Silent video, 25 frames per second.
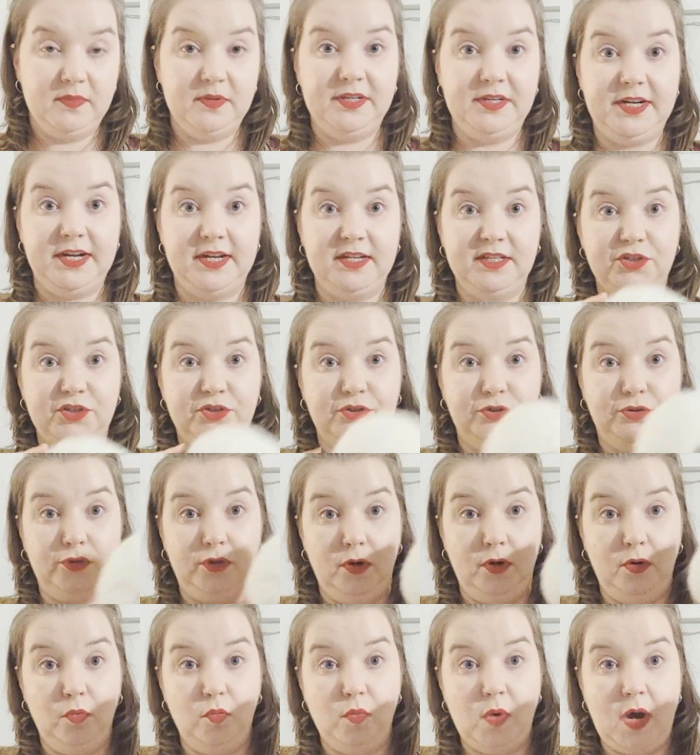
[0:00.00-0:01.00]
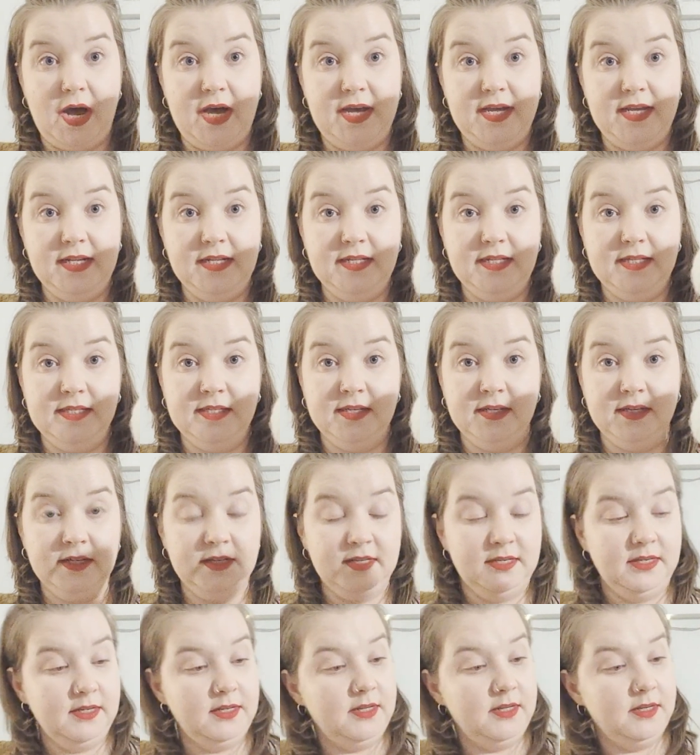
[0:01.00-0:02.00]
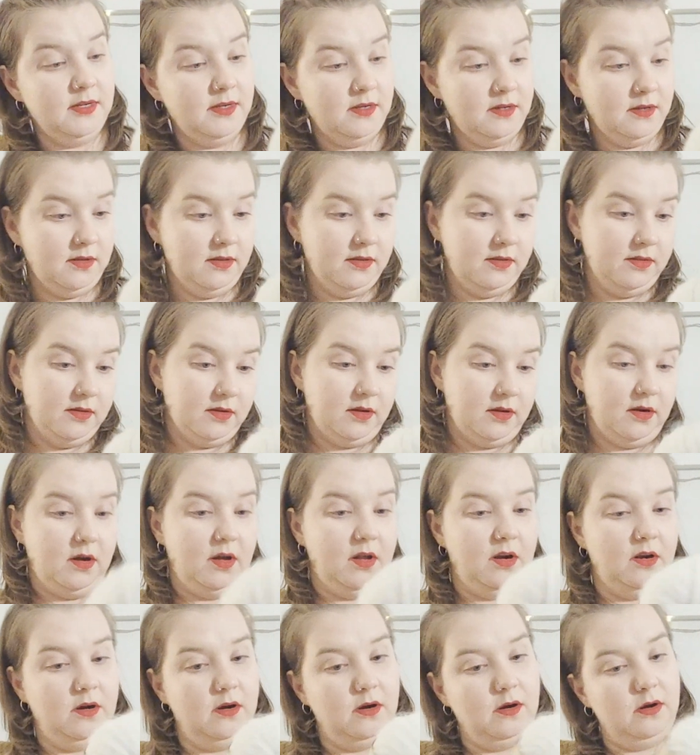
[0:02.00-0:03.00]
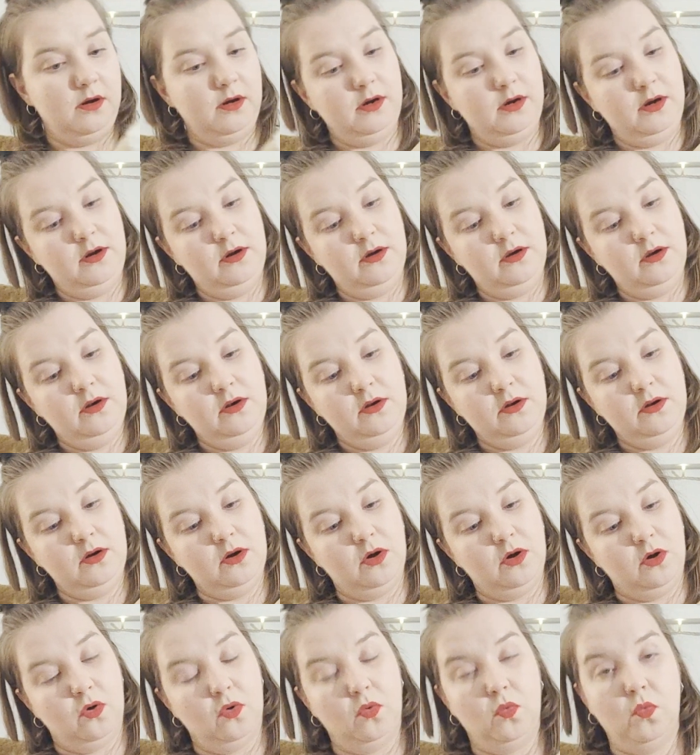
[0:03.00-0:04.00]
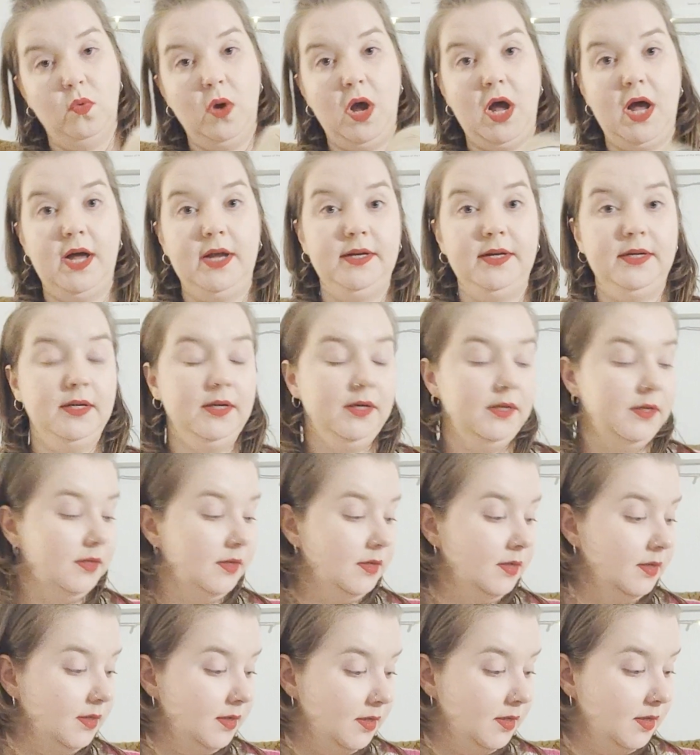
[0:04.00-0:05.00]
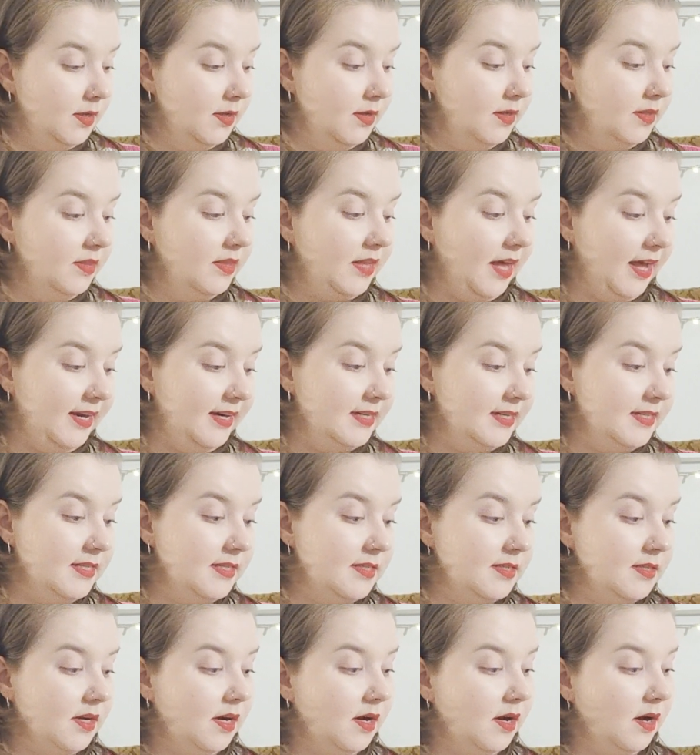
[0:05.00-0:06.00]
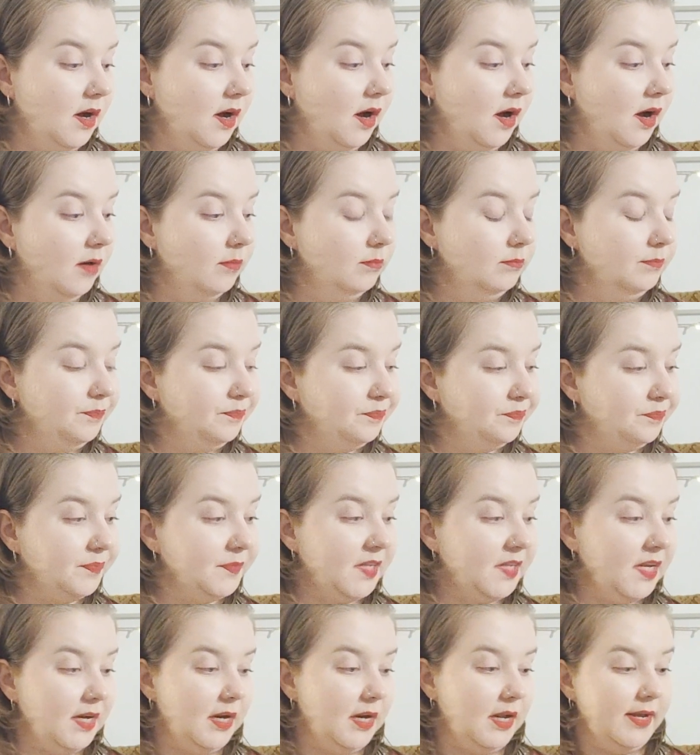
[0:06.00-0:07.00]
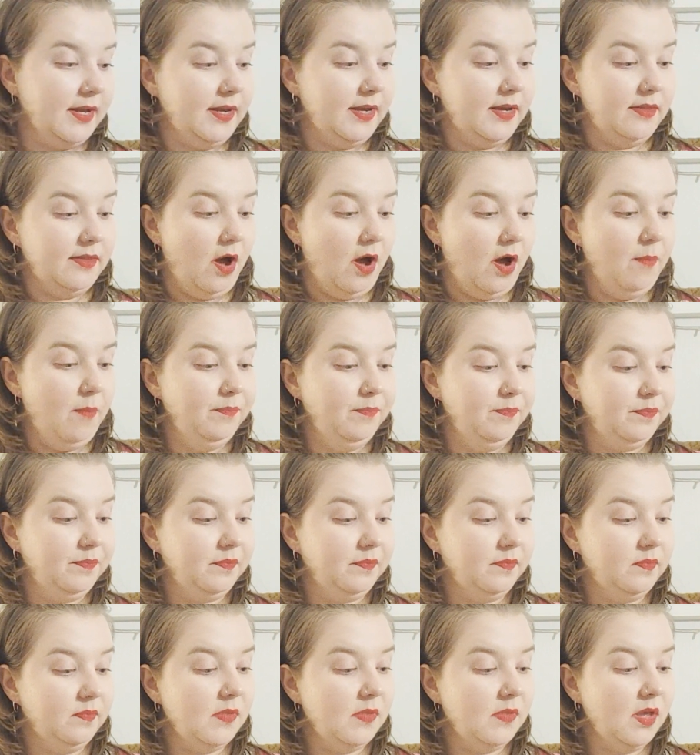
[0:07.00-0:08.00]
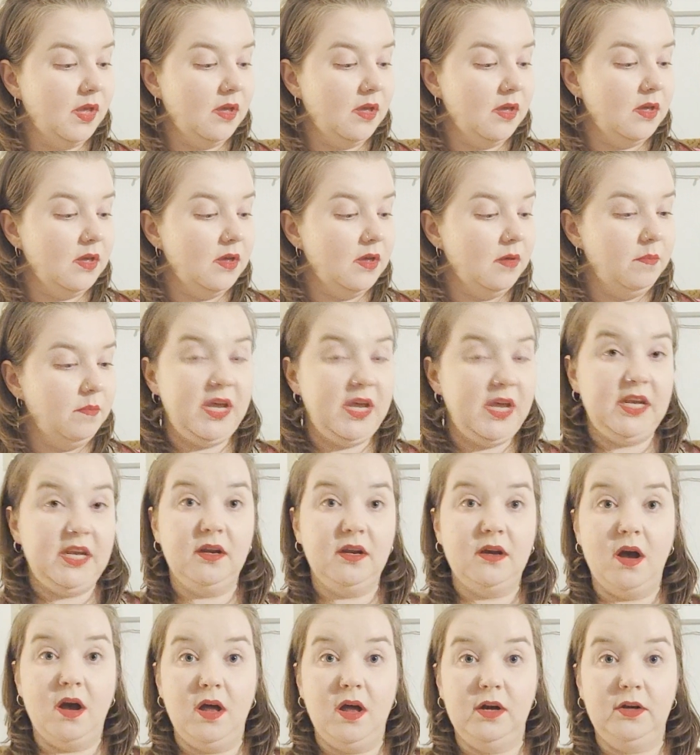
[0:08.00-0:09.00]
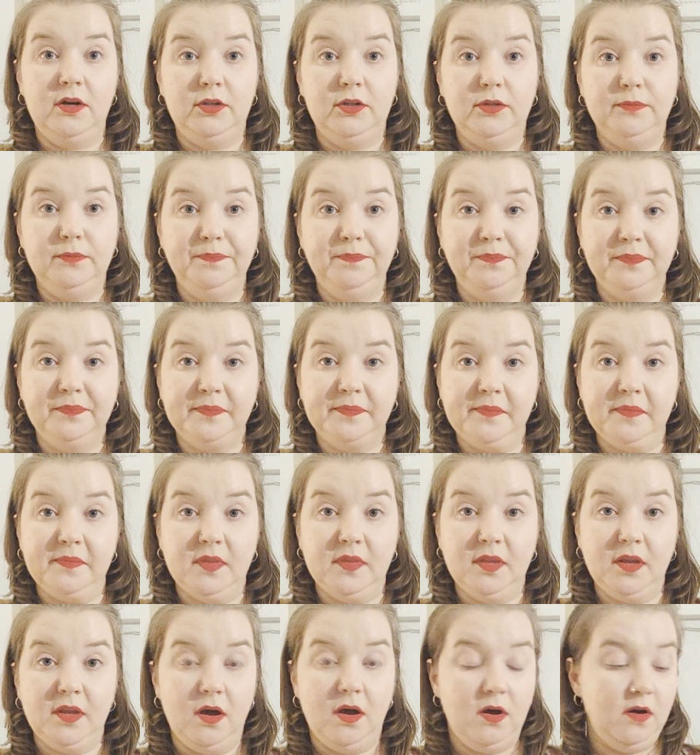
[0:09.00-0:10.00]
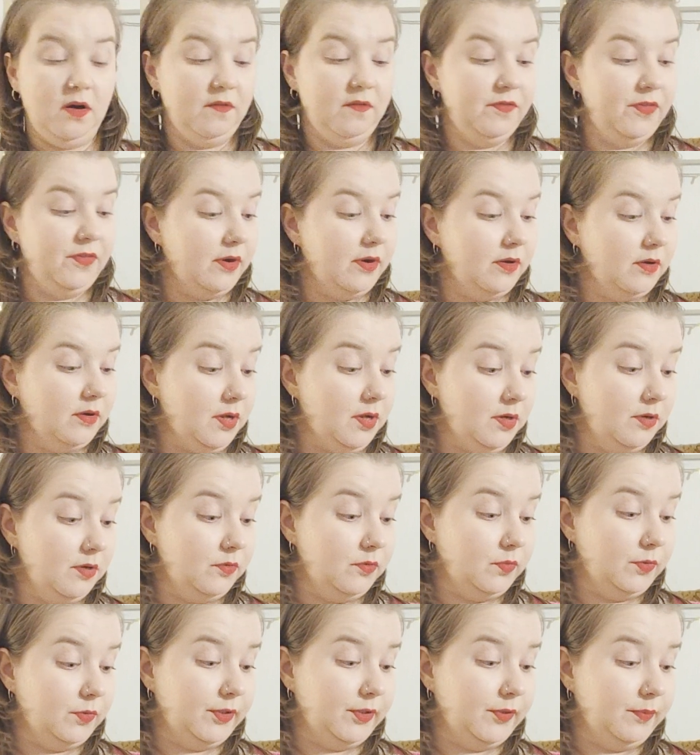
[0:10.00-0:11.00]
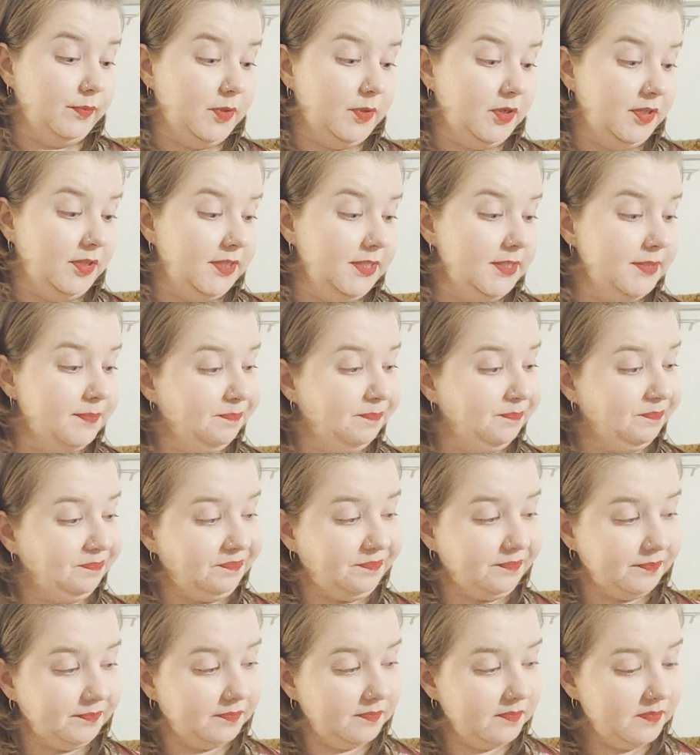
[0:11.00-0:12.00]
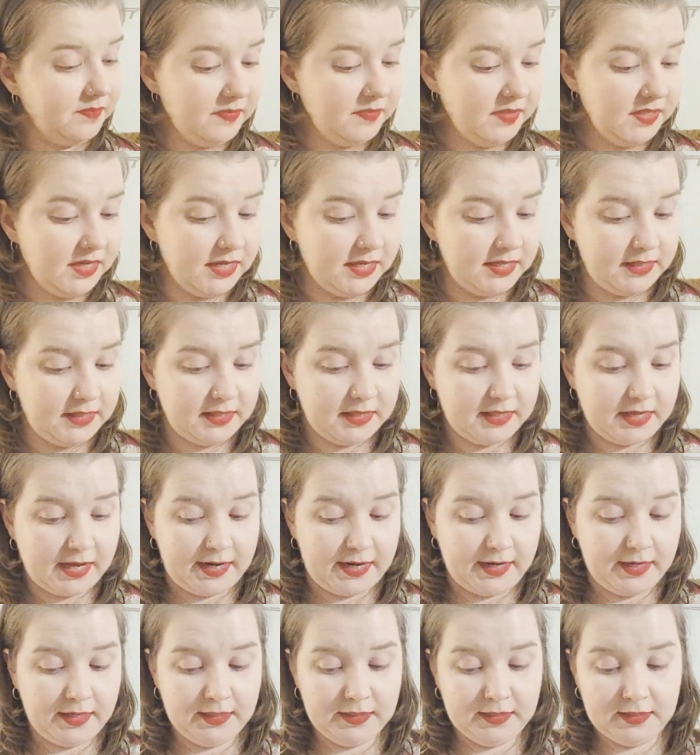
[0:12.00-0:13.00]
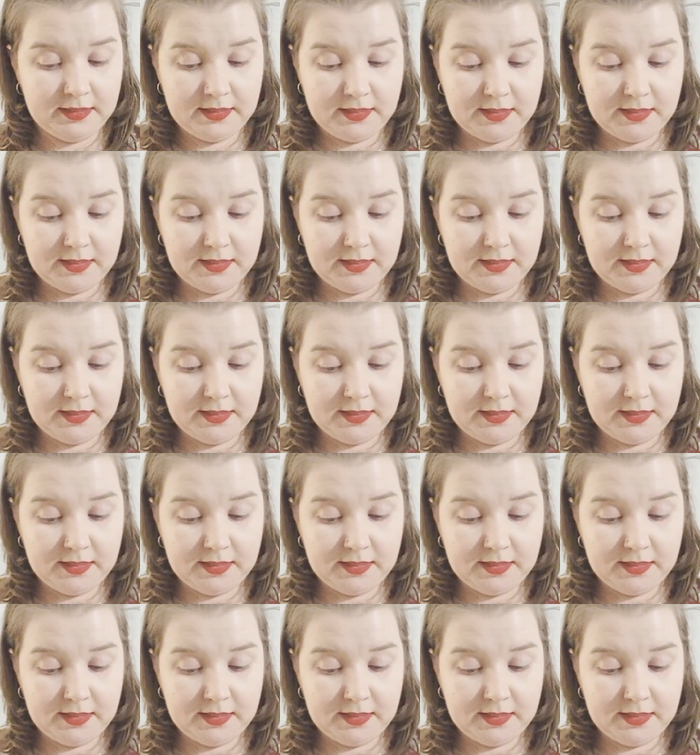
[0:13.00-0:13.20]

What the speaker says: natural white, the color 01. That is like the main color of the color work part. And then